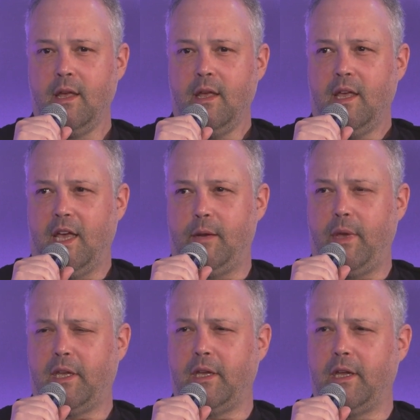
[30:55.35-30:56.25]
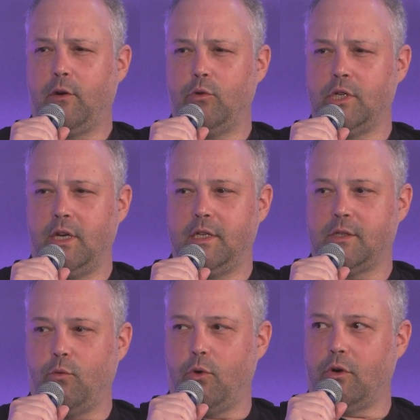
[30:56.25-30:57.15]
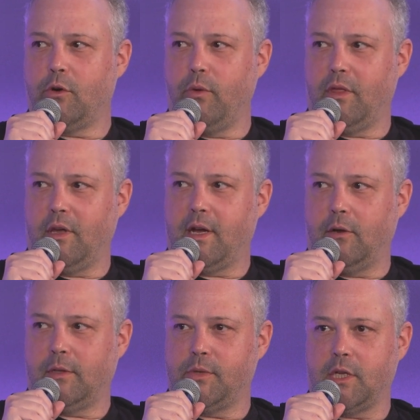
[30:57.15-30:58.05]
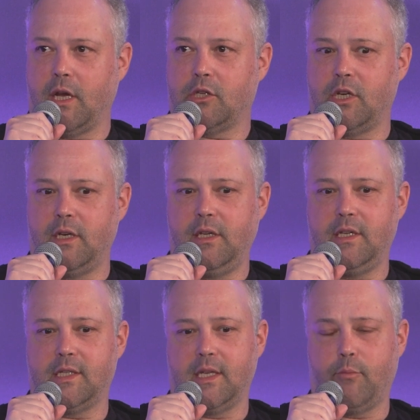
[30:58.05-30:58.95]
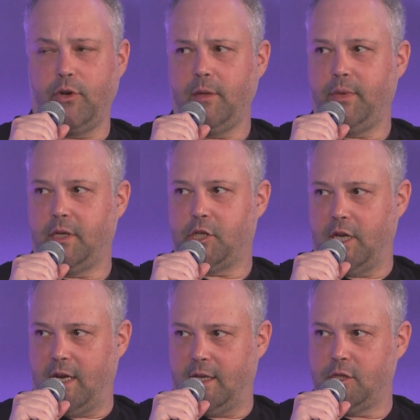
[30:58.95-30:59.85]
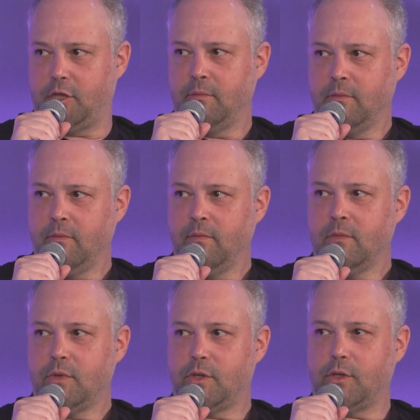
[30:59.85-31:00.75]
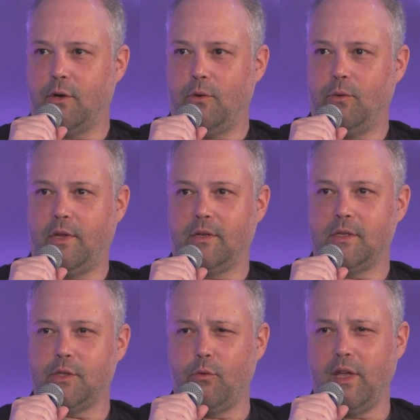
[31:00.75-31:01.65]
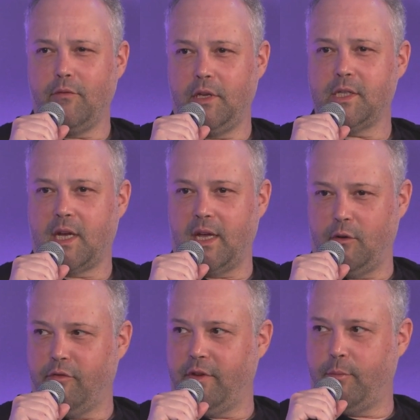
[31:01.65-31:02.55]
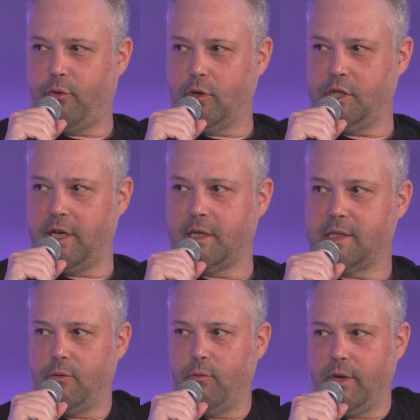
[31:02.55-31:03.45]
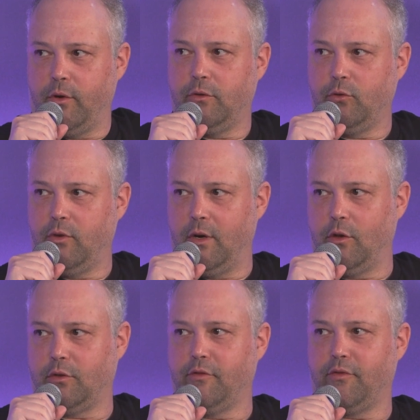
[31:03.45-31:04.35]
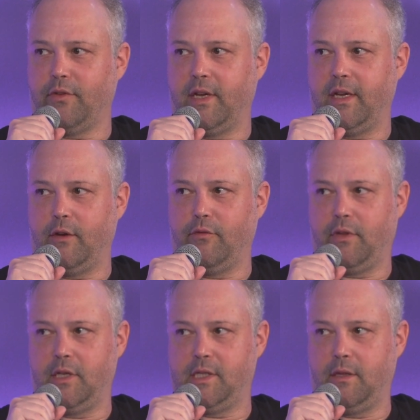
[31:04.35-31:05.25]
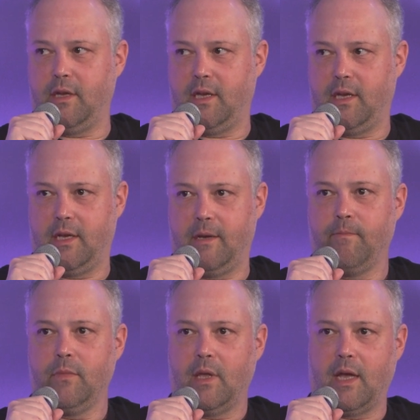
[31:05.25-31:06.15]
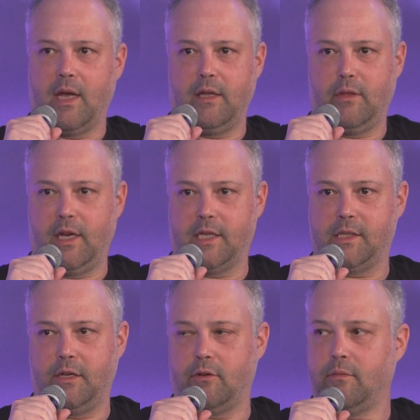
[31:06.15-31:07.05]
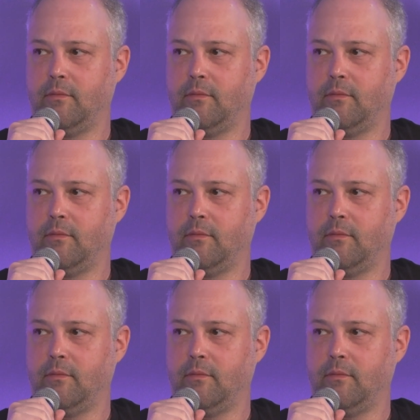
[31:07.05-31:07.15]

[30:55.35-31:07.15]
And making inclusion lists work with account abstraction is a pretty big challenge. So we have this kind of projects, going to do a lot of these in the next year.